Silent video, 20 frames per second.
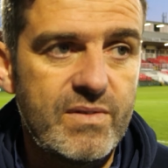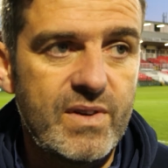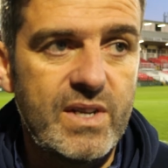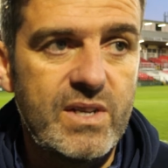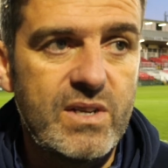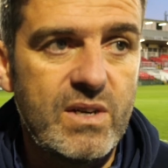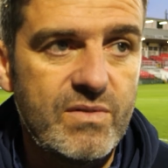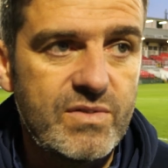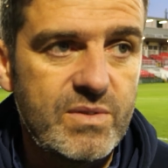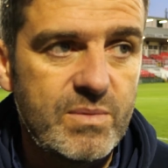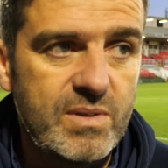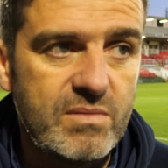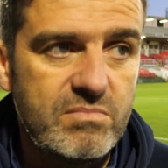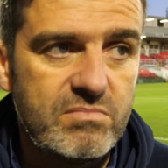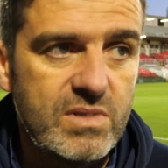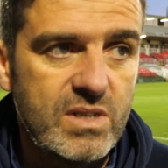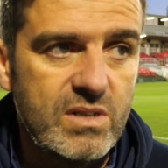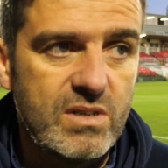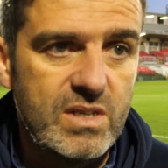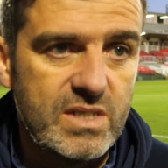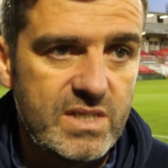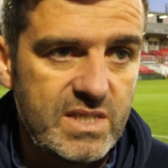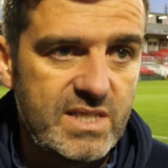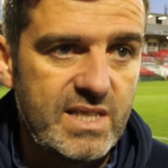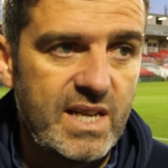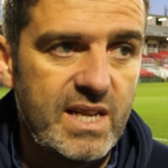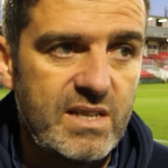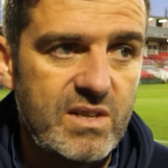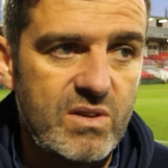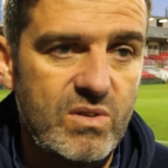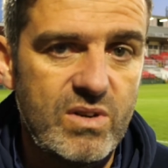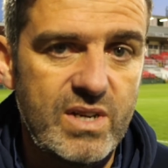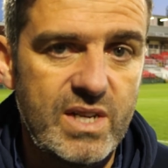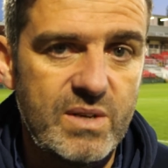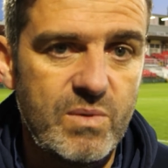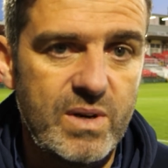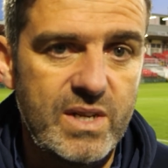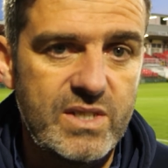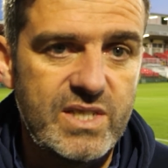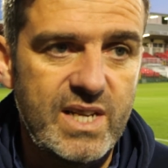were very comfortable. As I said, Corey
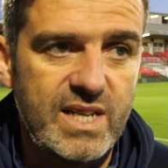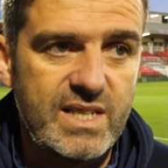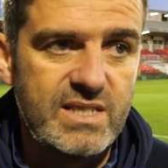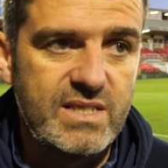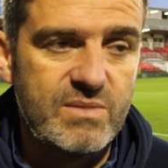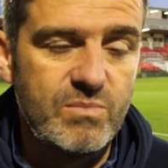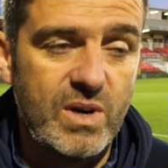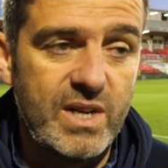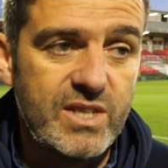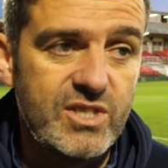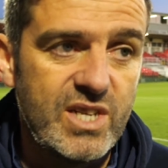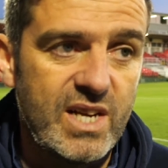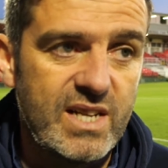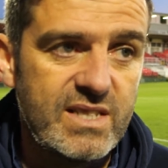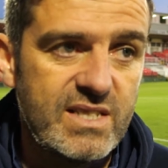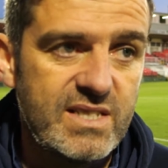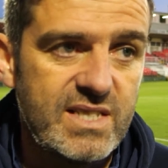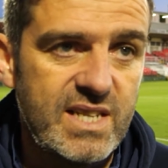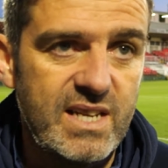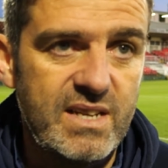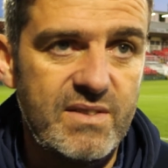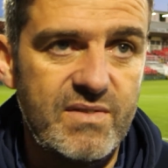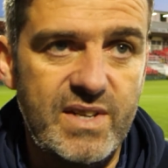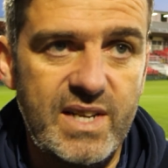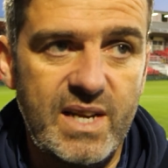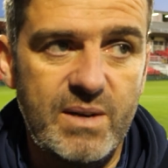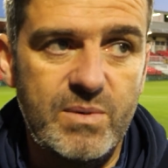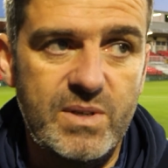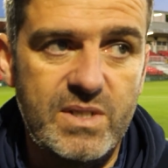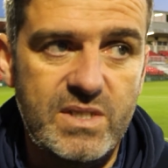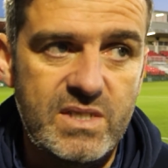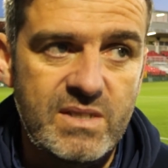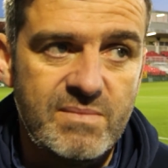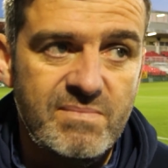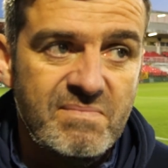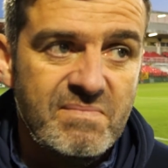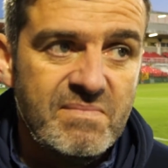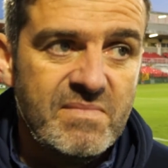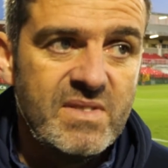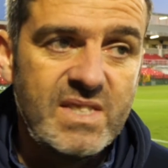had one shot to save, and that
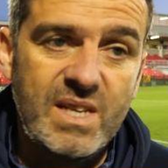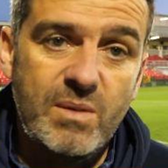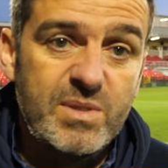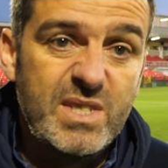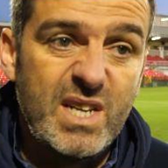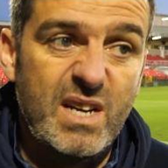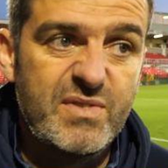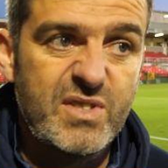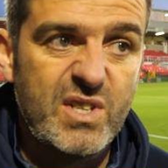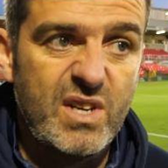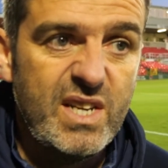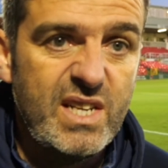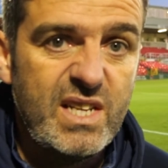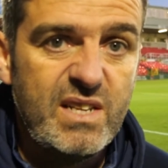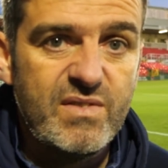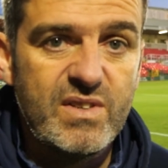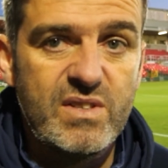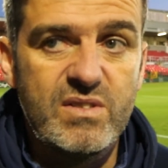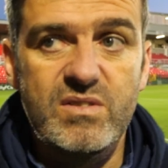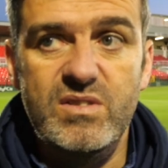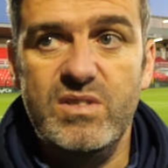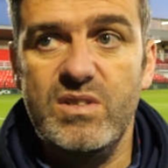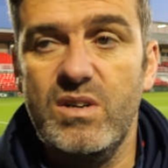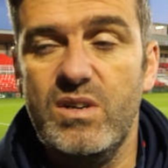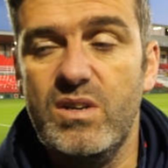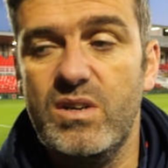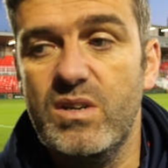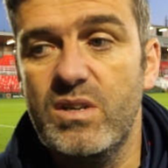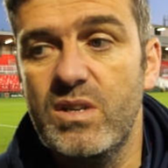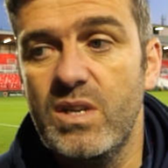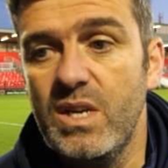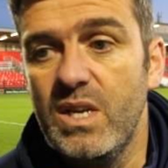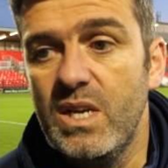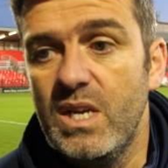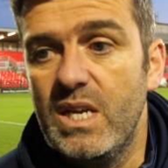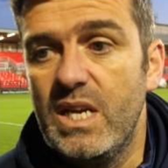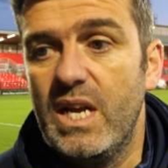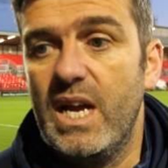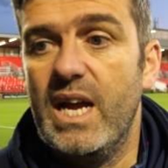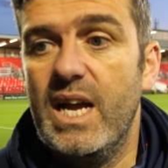was offside even. So,
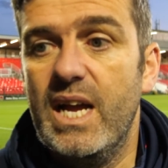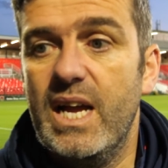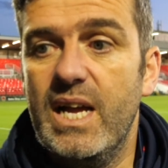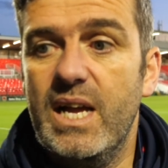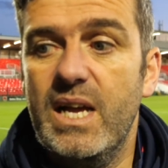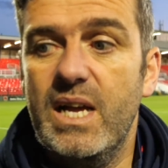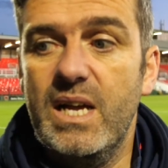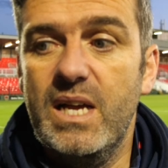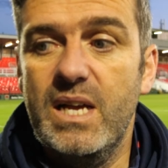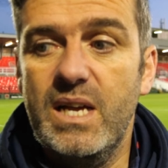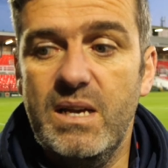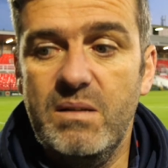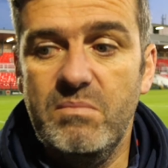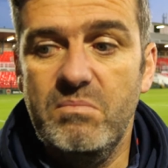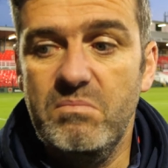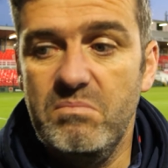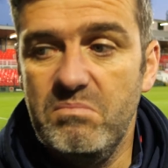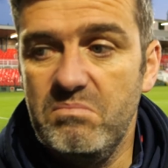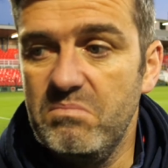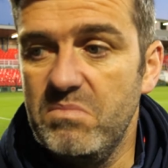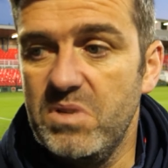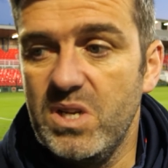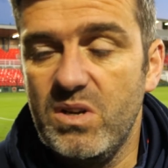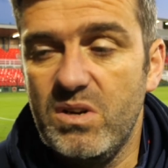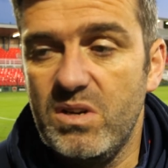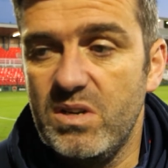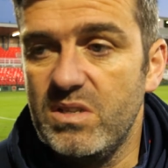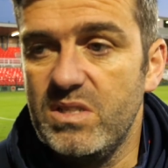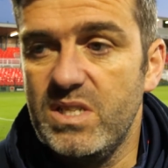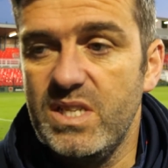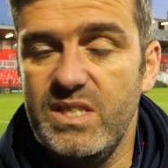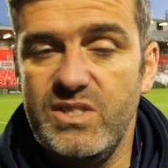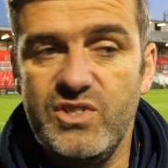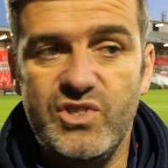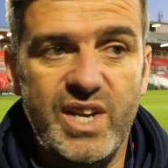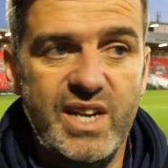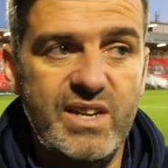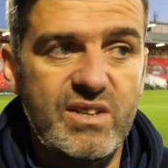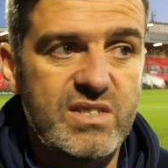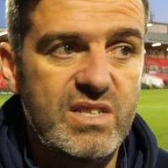they didn't
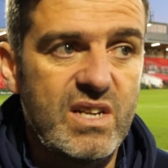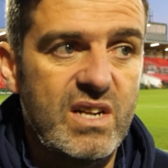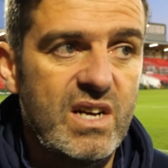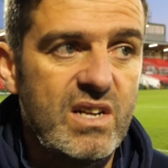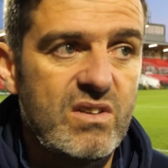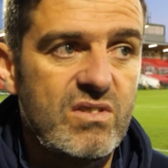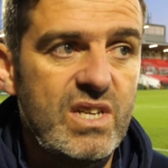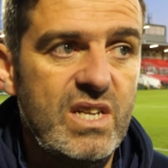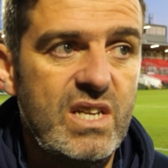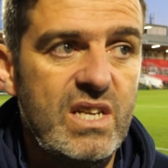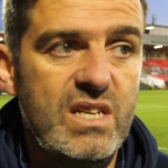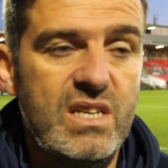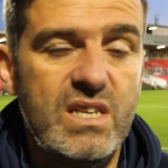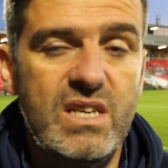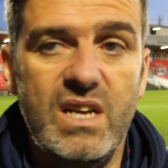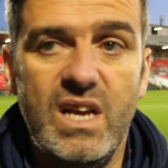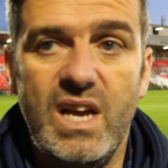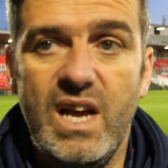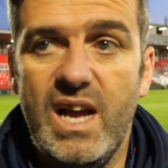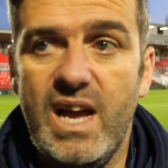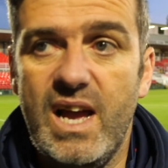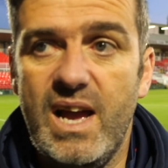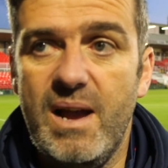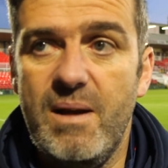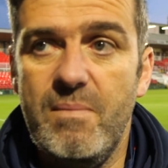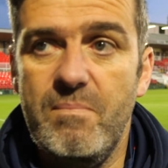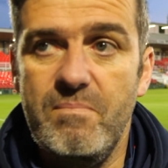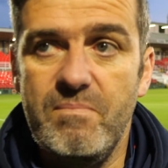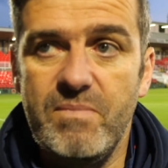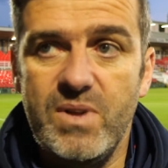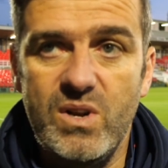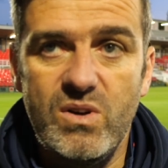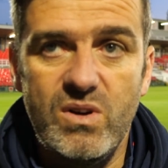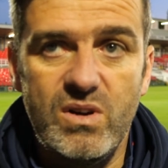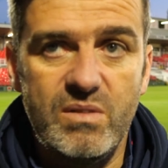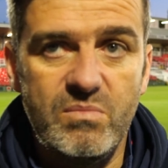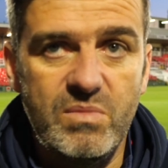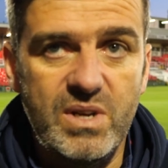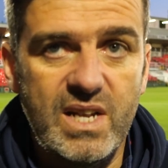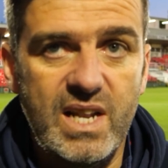threaten us at all, really. And
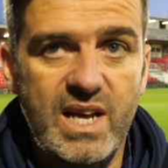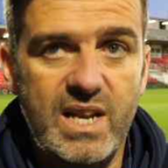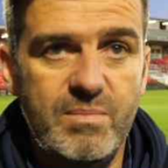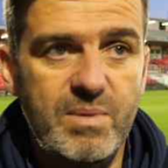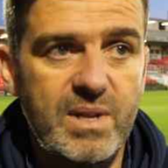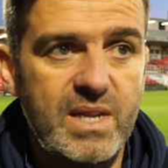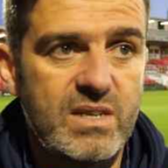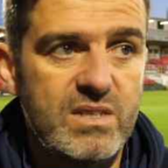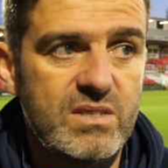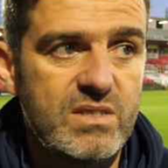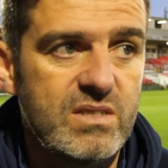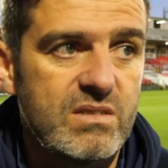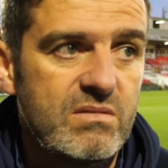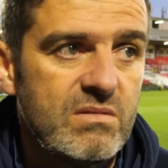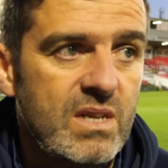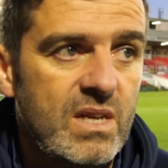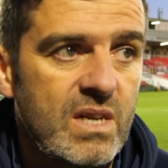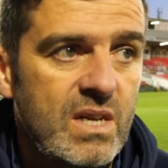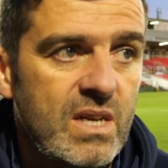we had a lot of players.